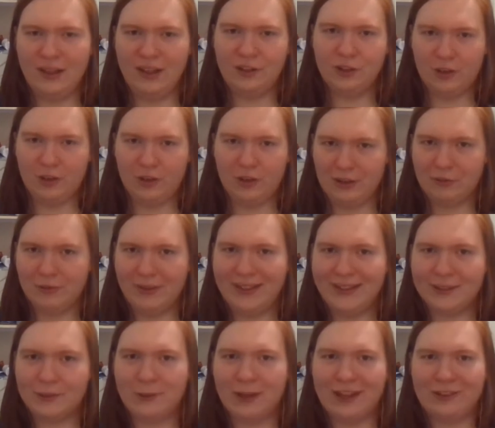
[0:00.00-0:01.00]
teacher can
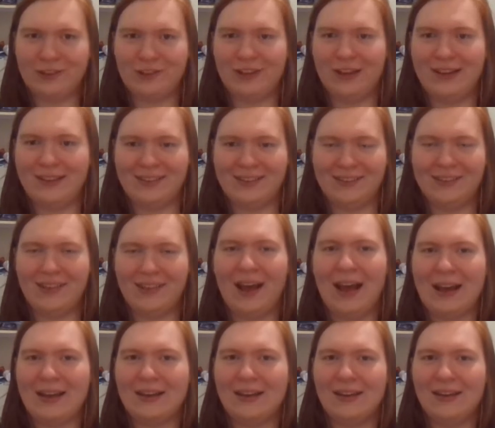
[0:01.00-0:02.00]
read the question and
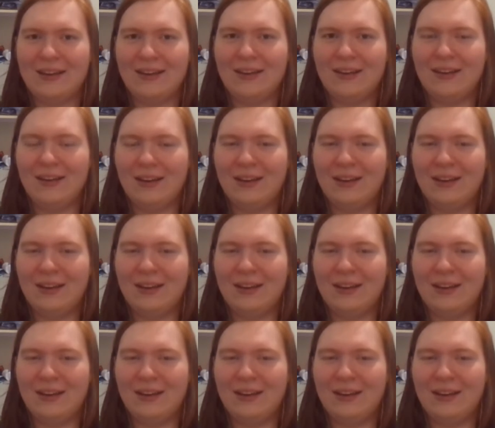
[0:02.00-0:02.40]
decide,